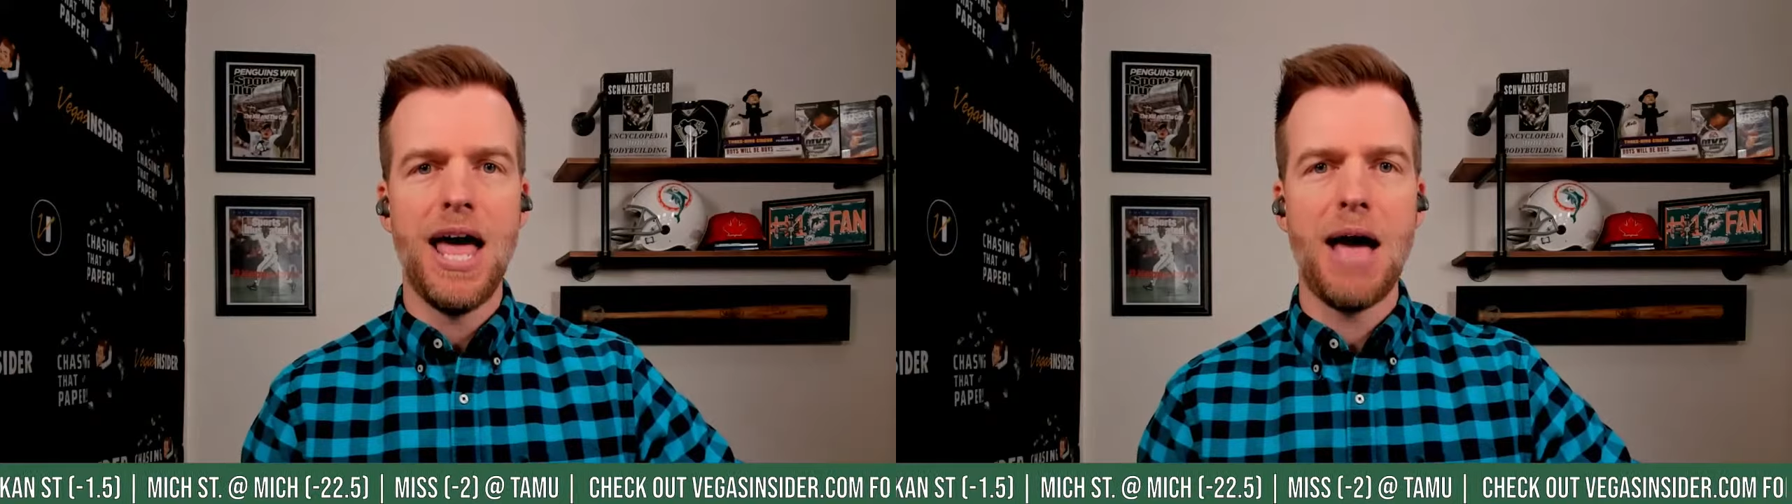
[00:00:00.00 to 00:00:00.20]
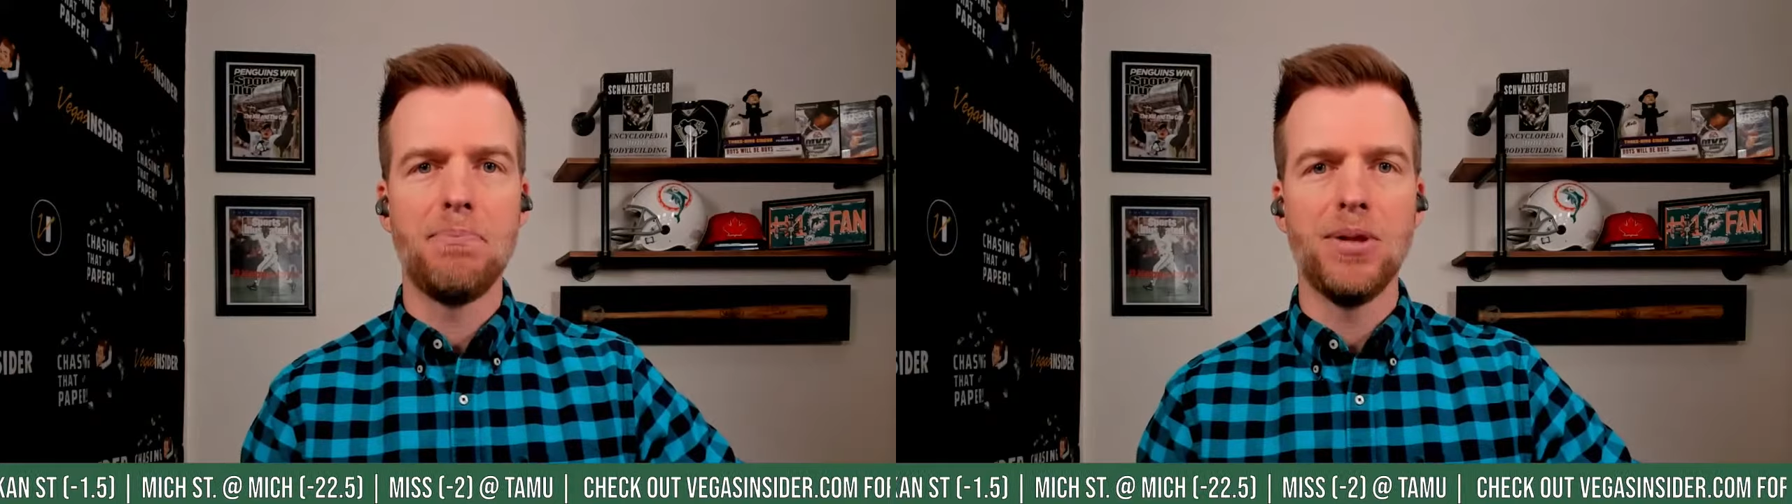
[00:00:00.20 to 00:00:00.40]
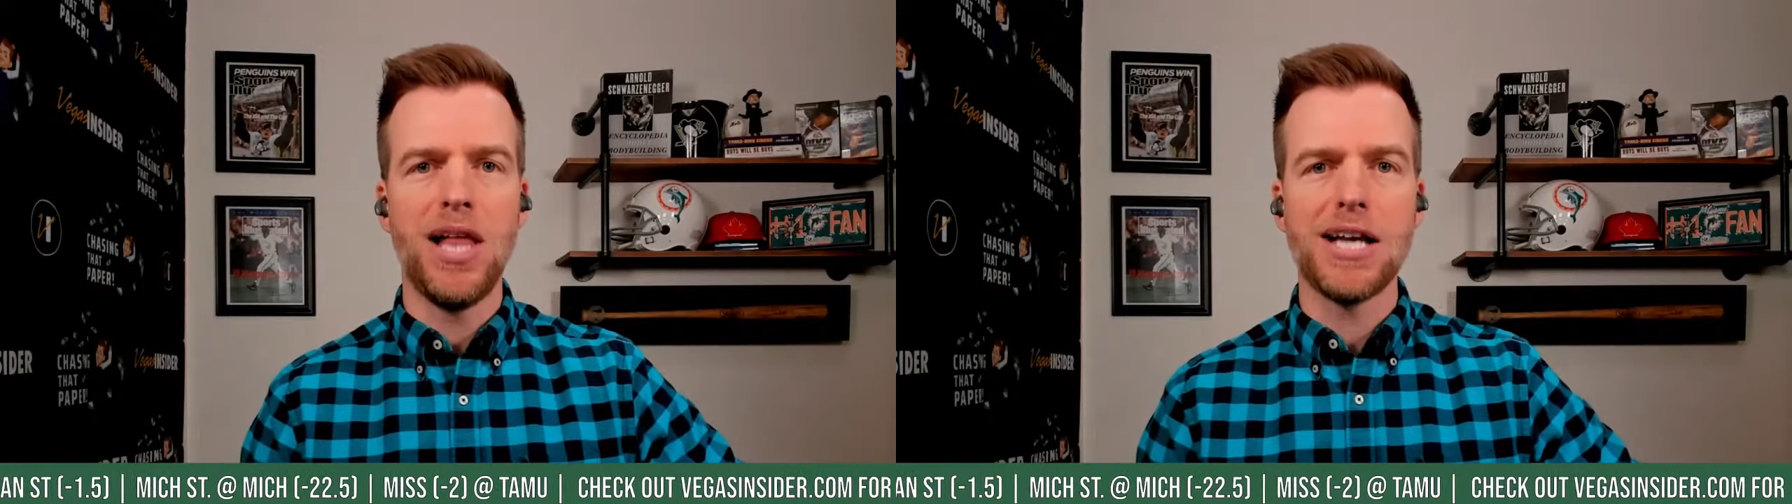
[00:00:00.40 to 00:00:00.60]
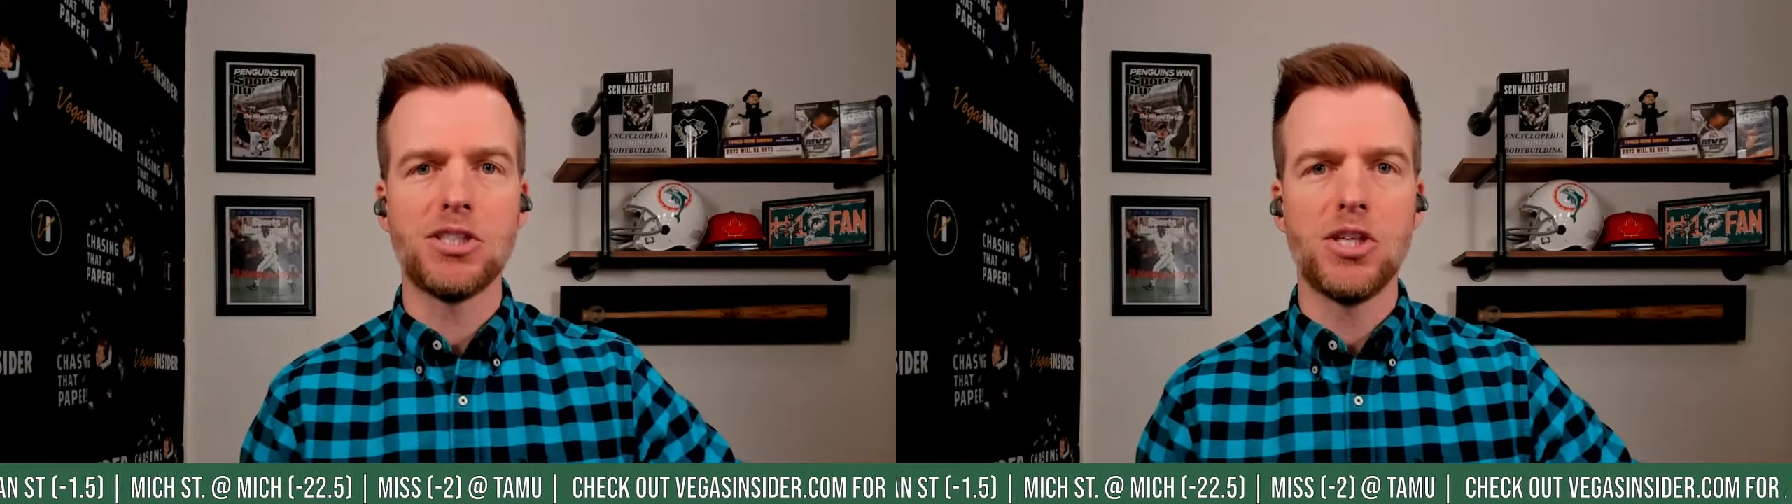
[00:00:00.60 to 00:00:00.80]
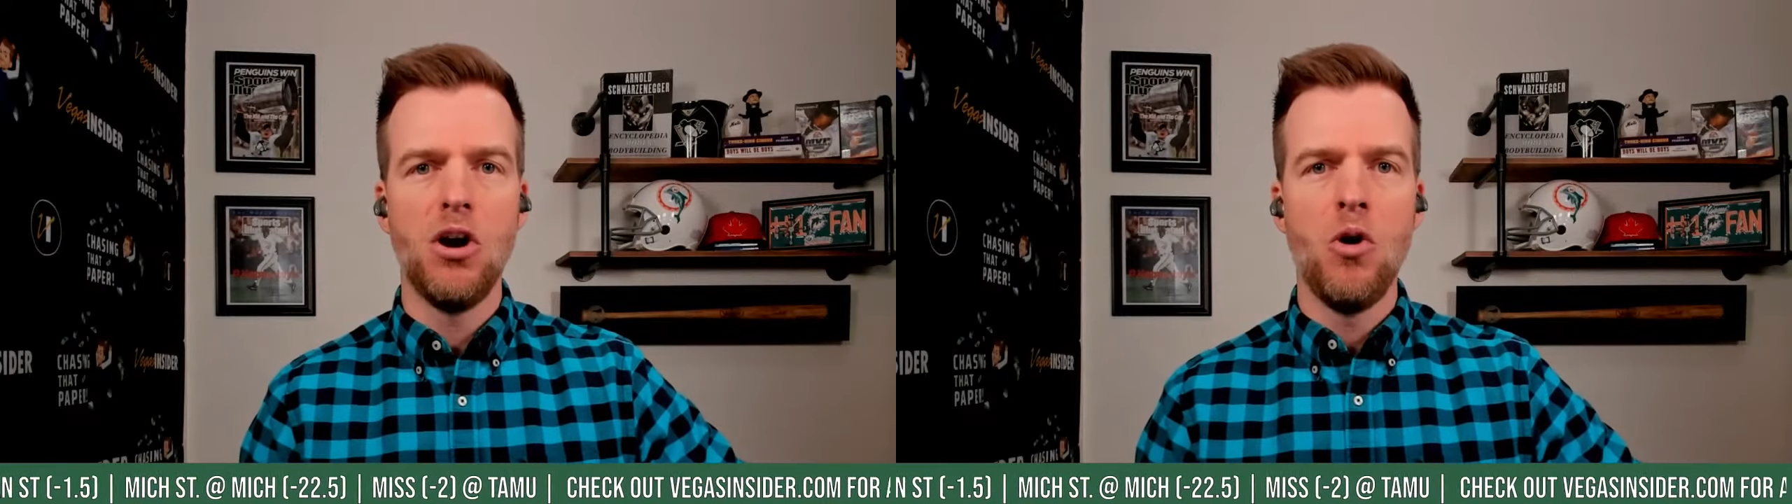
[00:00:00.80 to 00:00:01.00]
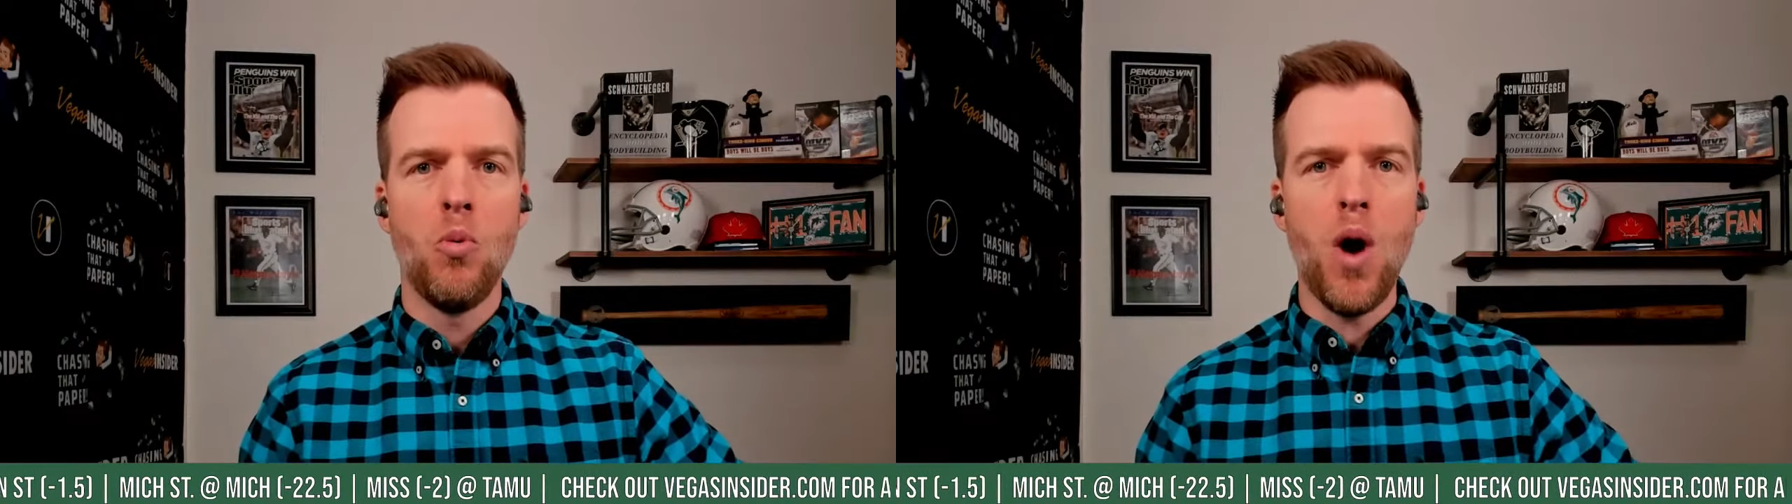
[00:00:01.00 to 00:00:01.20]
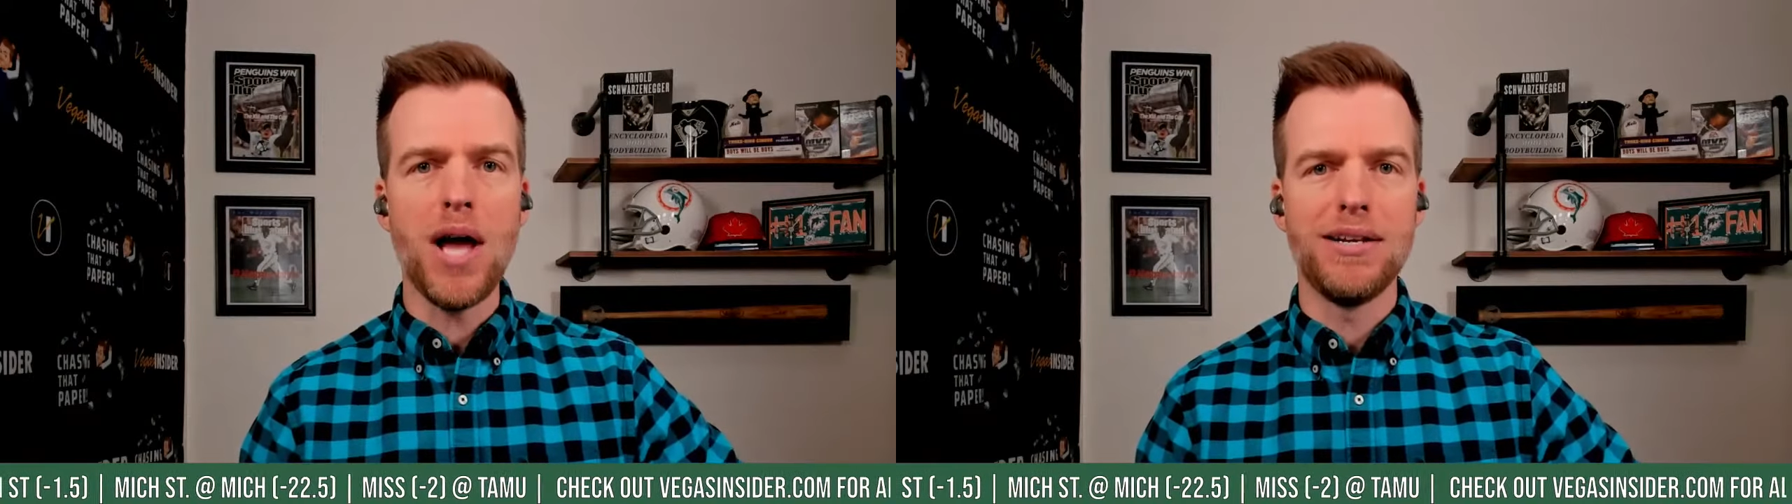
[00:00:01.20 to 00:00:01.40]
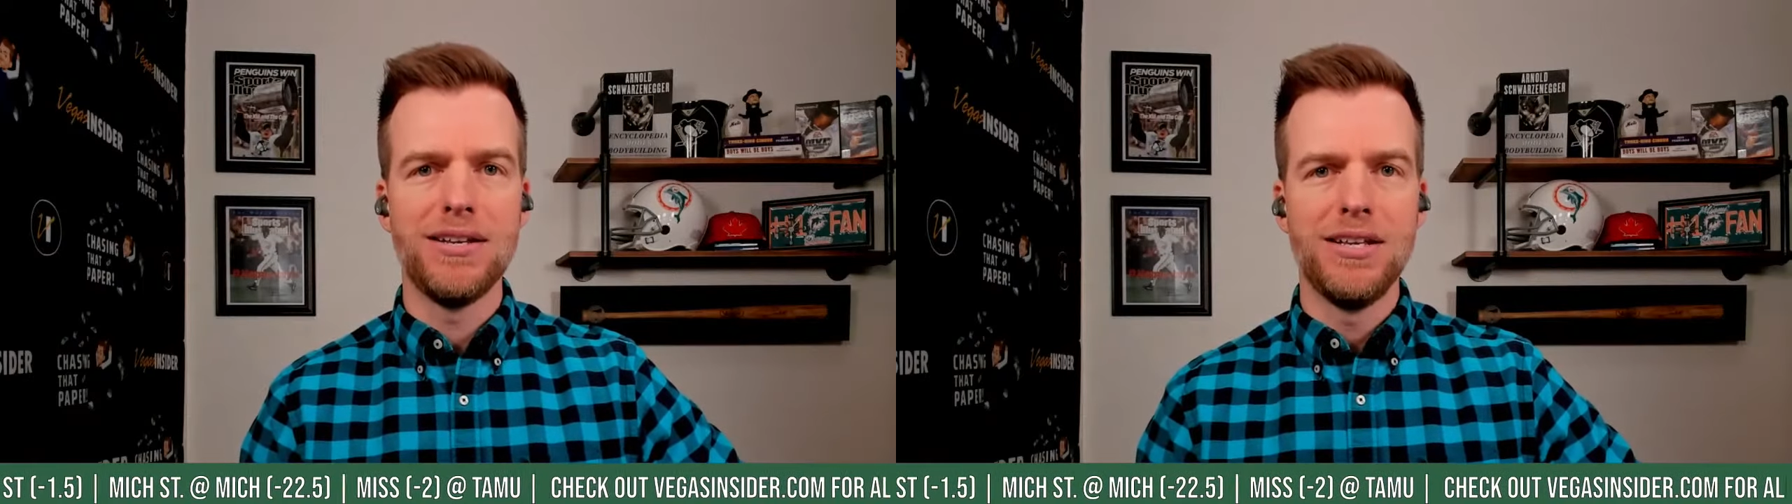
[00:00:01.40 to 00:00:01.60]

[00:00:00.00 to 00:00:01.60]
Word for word: at plus one.